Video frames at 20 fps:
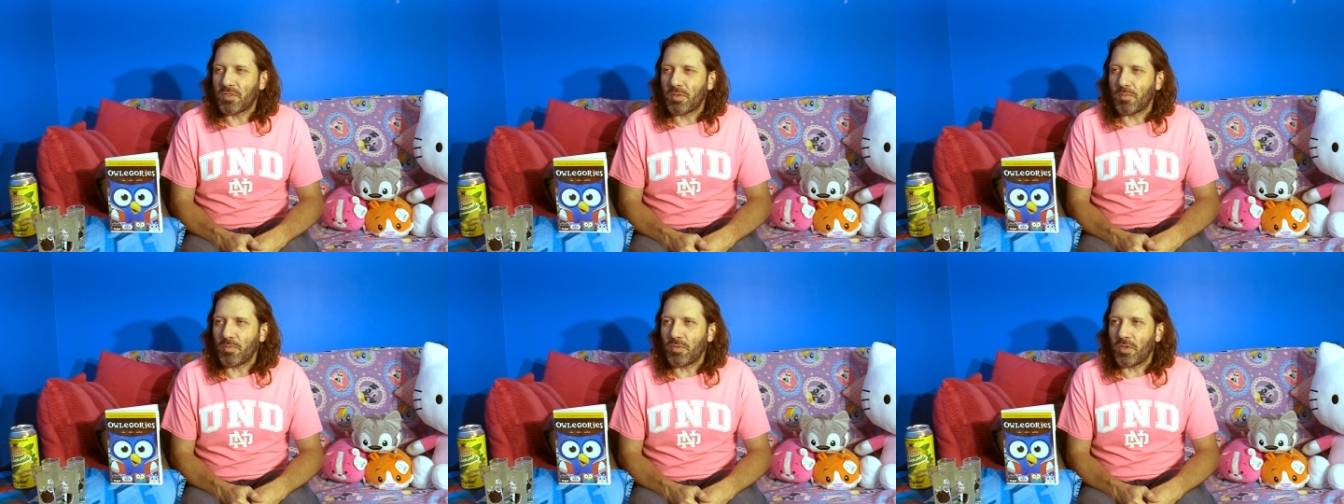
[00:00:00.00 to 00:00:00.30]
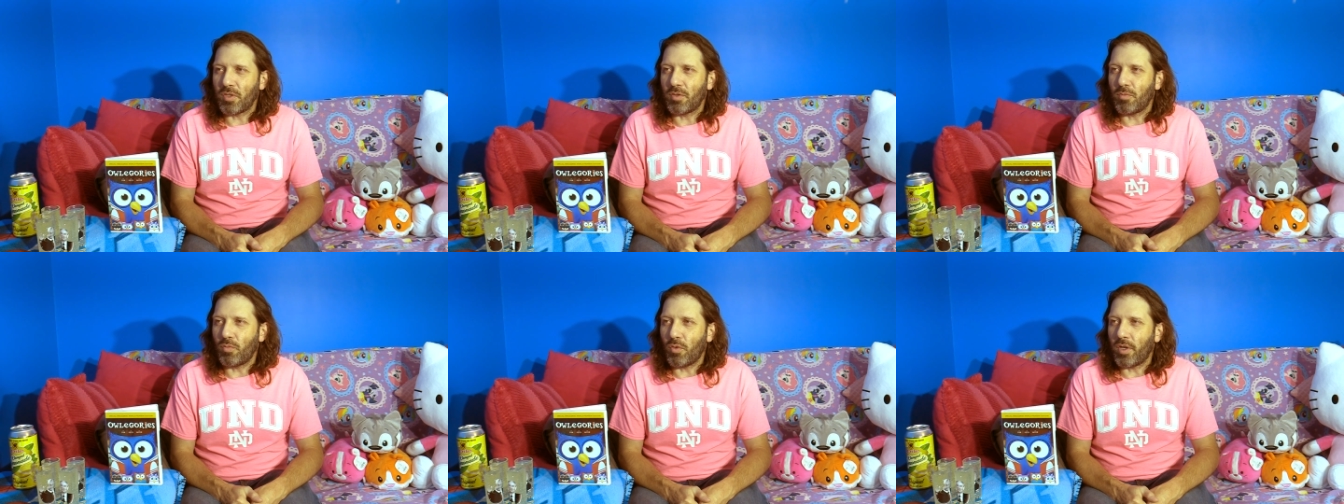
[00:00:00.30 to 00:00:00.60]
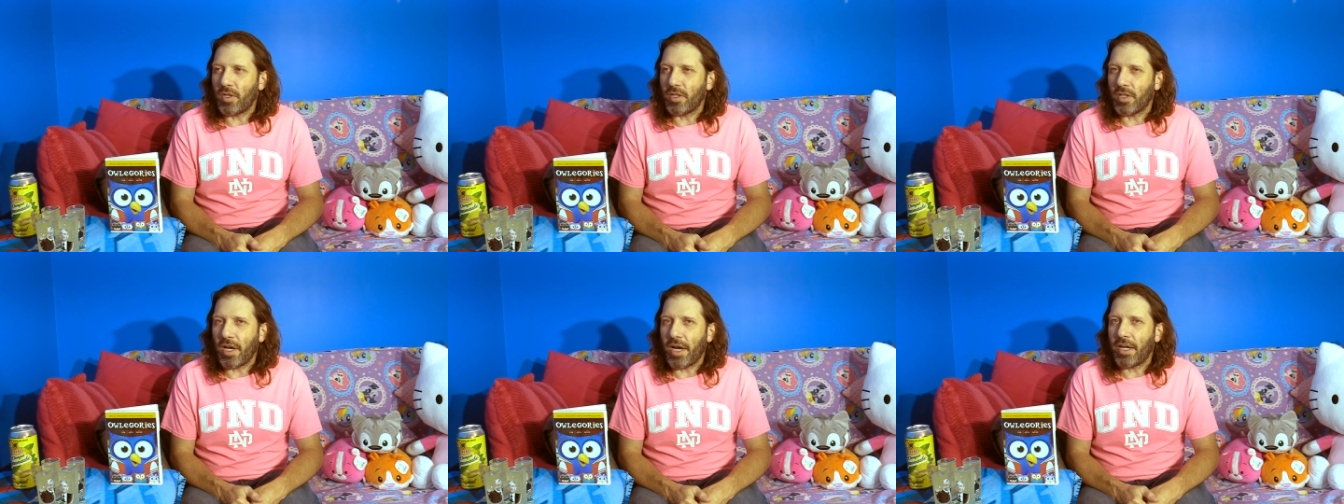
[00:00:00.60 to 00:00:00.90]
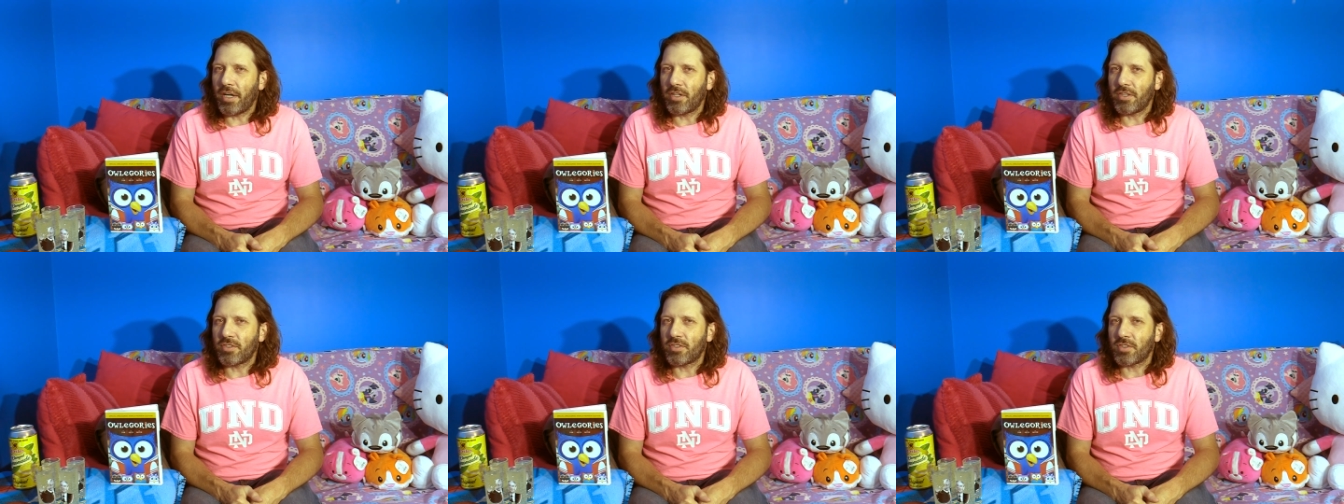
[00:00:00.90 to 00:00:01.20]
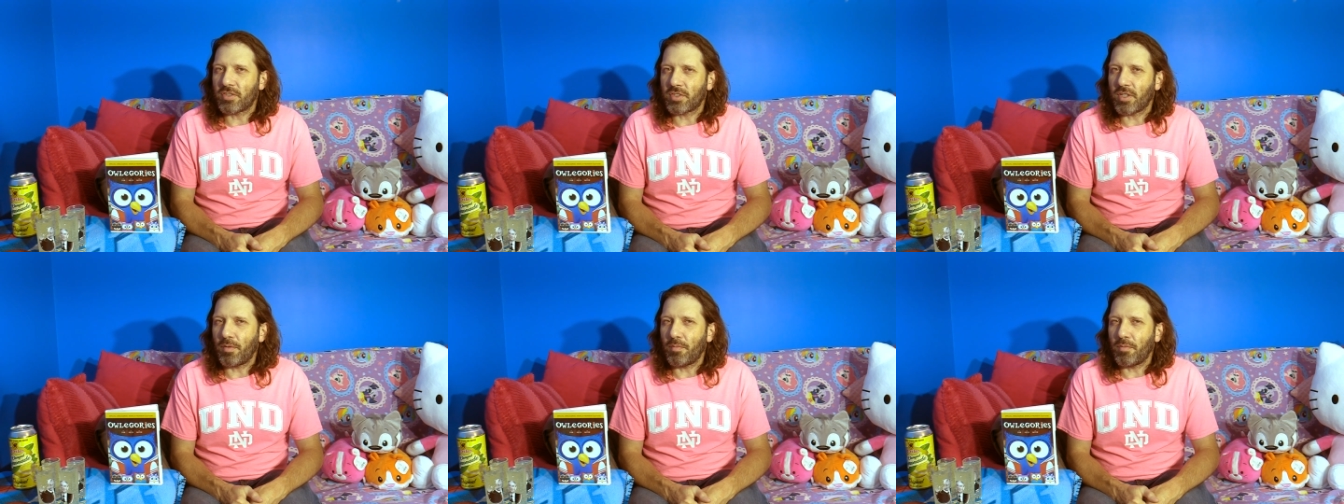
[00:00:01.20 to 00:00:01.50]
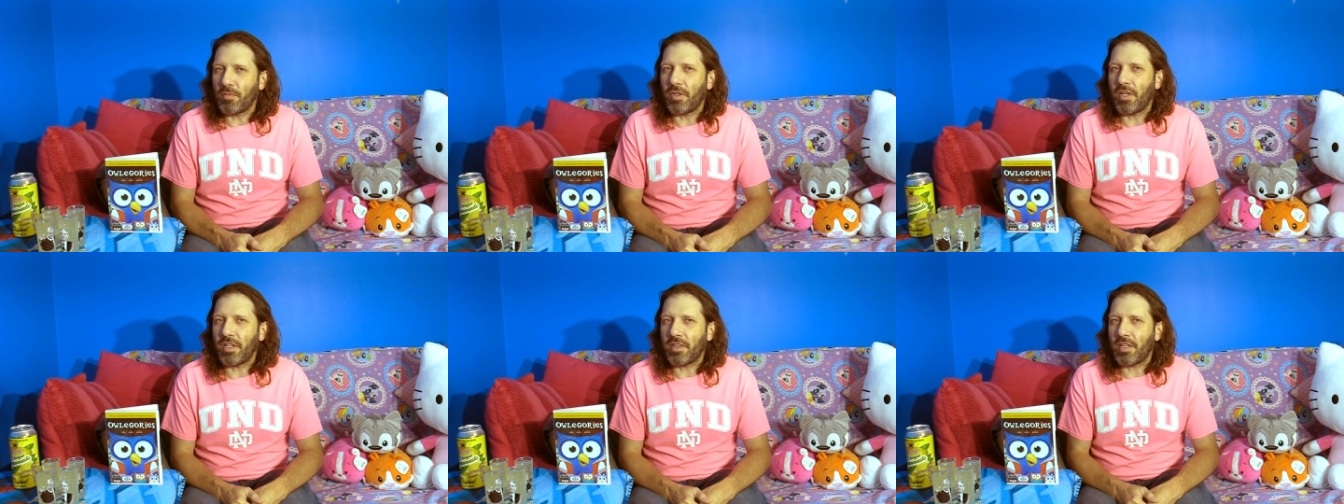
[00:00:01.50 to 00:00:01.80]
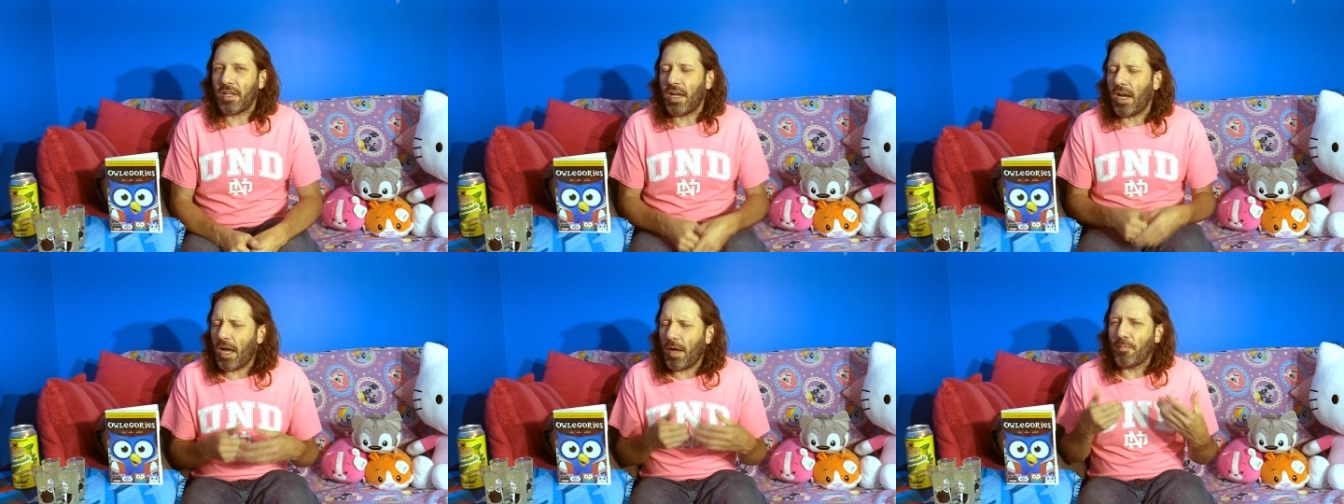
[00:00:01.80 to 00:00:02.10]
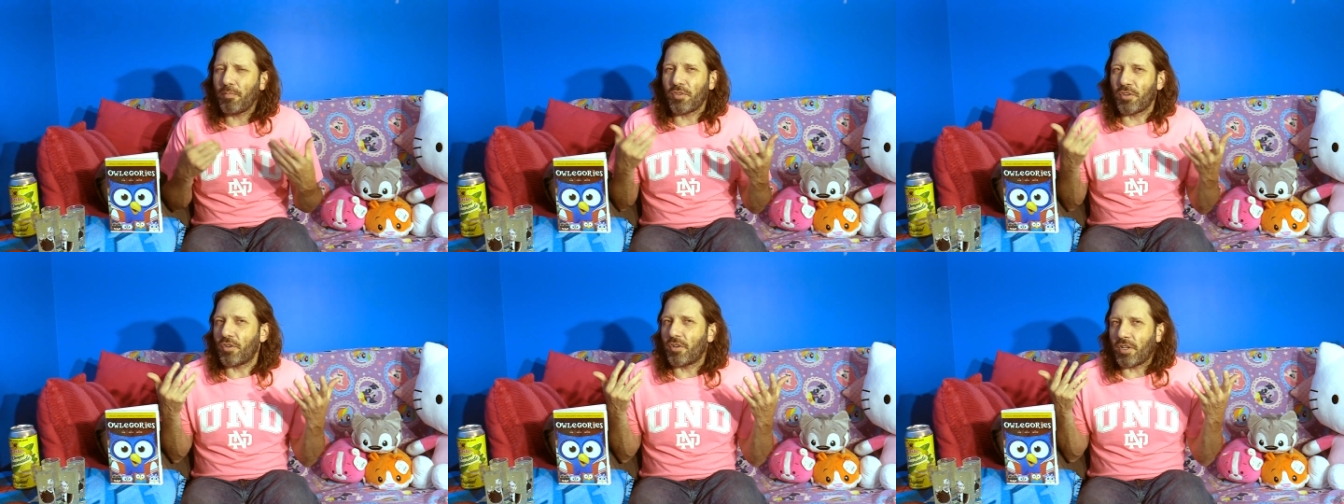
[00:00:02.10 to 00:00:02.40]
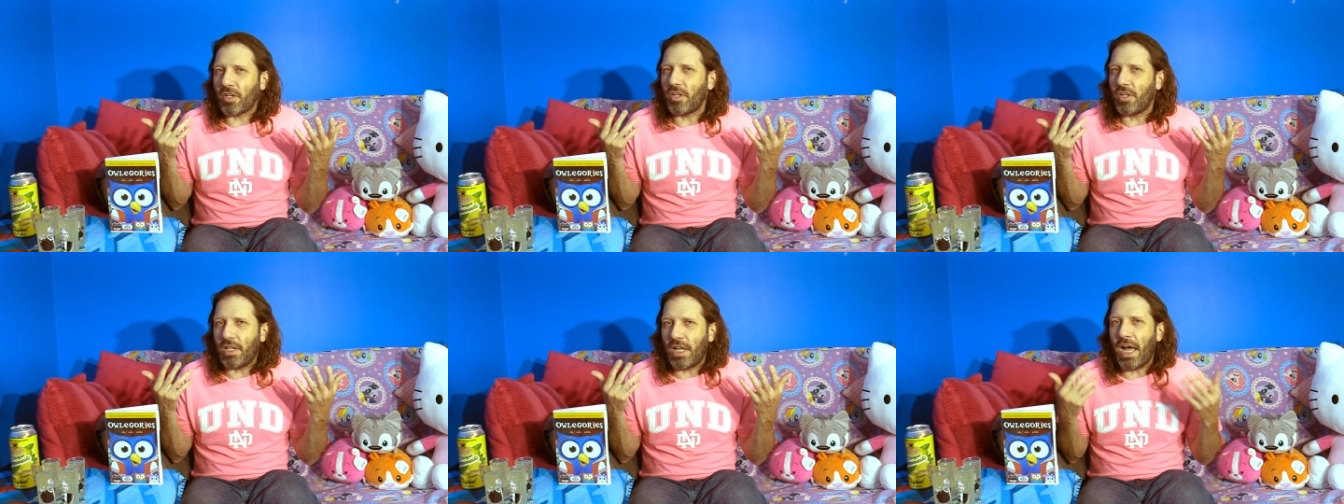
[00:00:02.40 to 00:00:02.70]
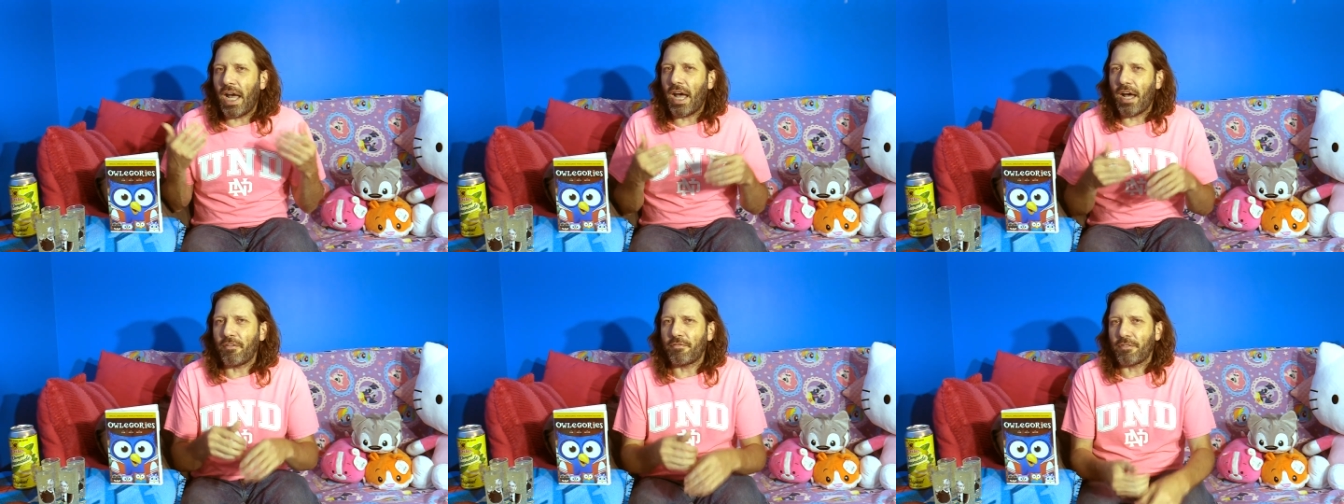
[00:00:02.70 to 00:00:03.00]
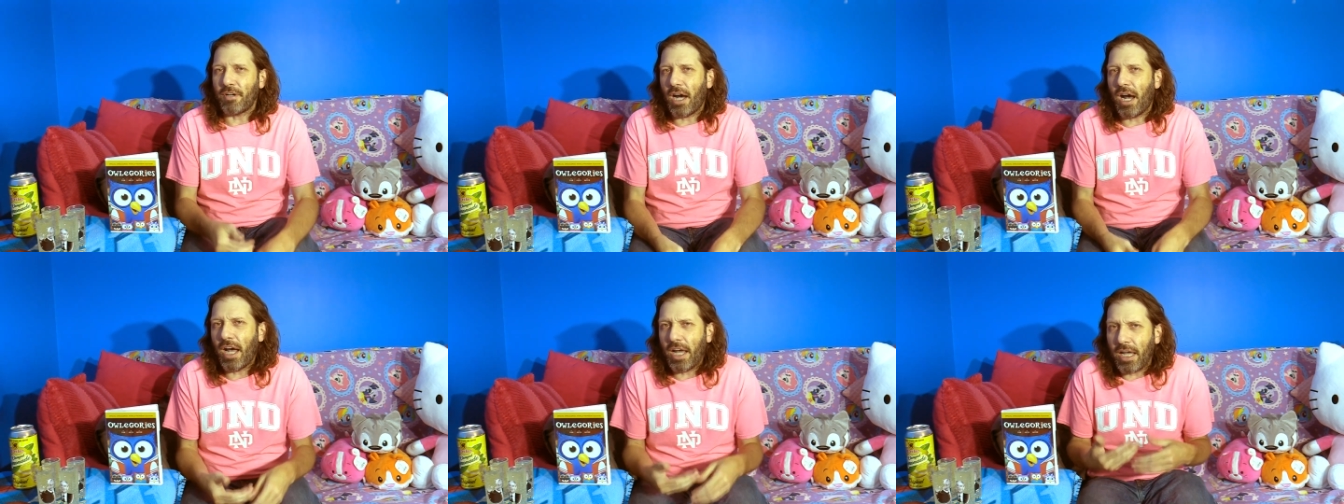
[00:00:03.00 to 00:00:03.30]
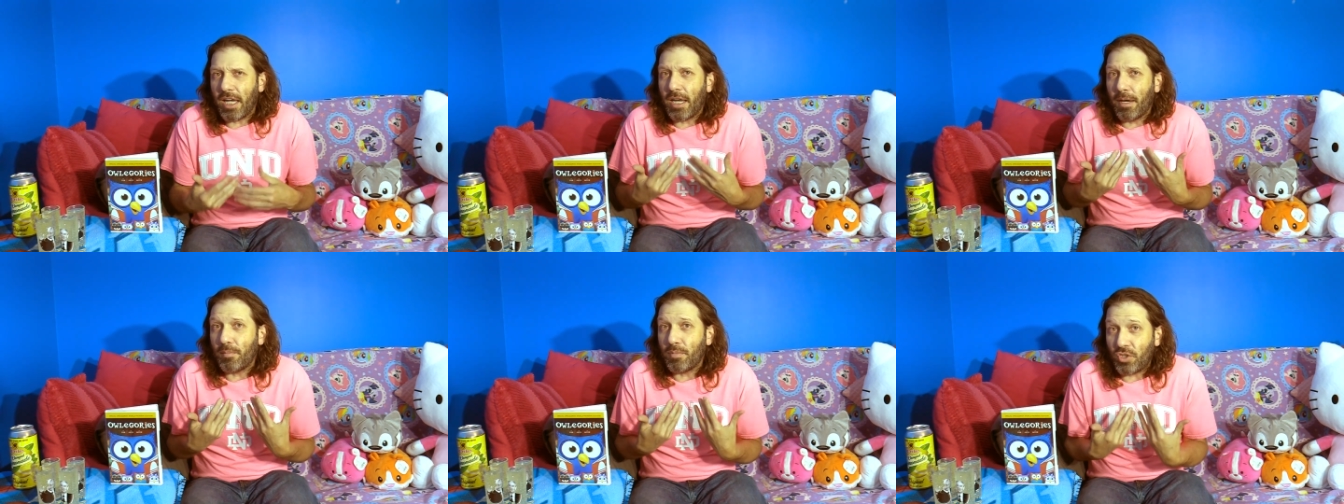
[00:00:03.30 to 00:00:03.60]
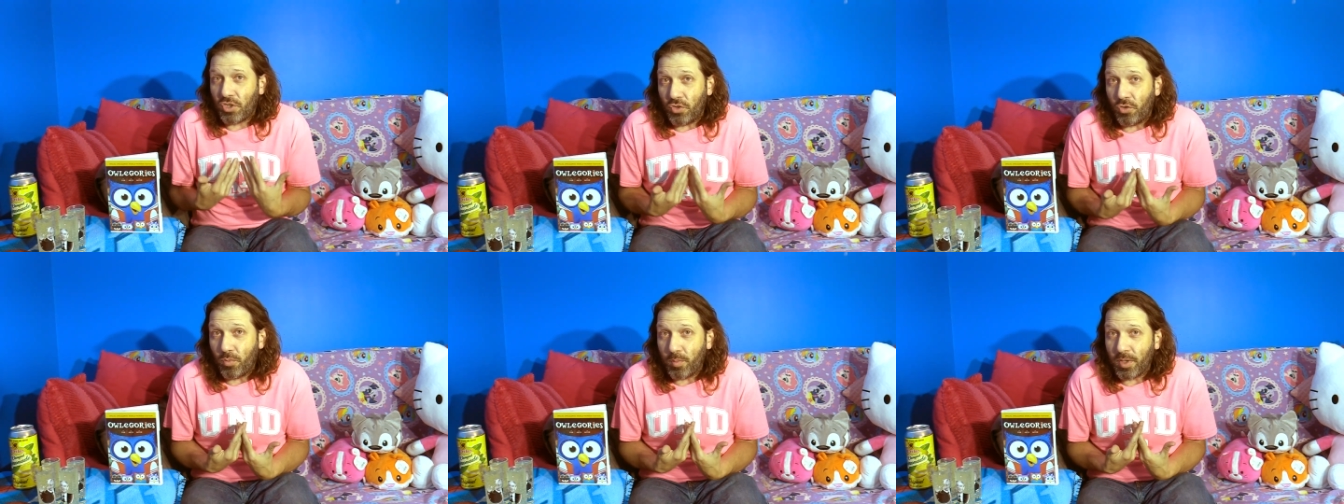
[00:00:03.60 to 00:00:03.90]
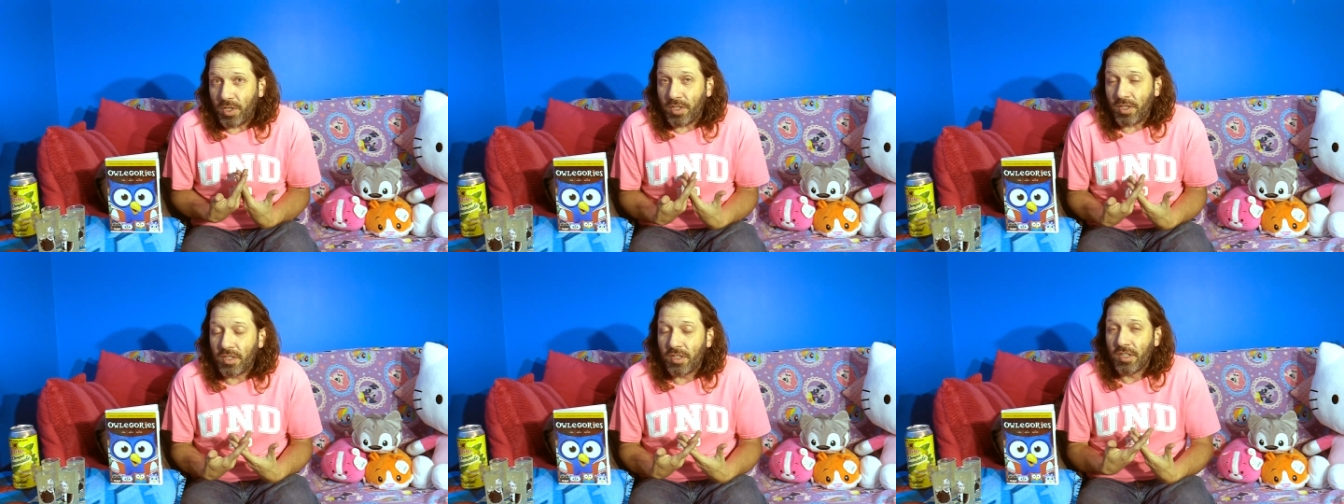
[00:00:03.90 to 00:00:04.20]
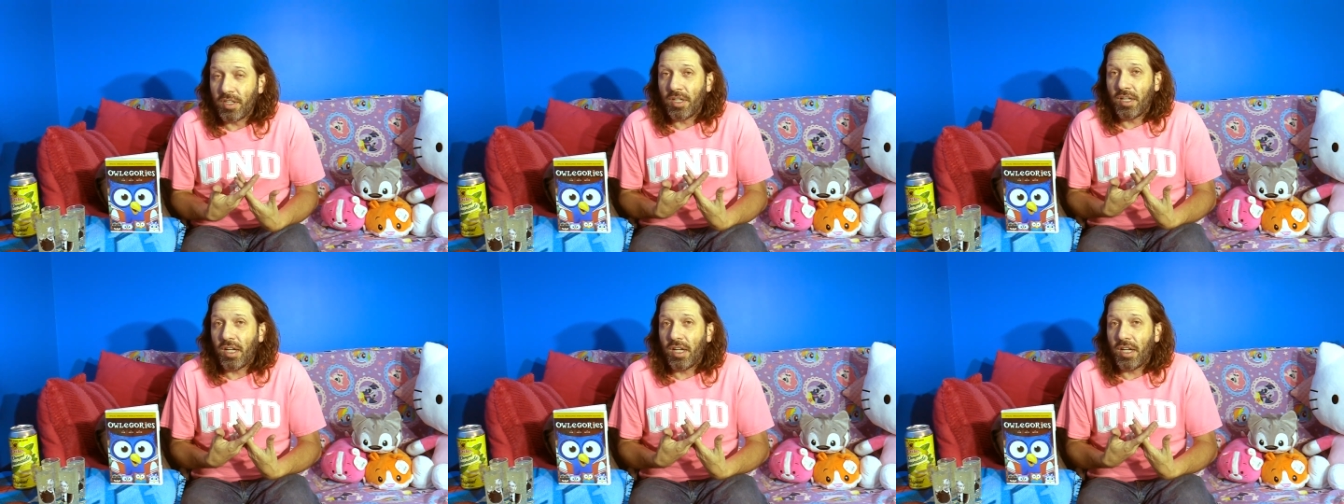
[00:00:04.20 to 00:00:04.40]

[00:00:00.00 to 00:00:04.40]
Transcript: some good one-liners or something like that, I'm gonna laugh. I am human.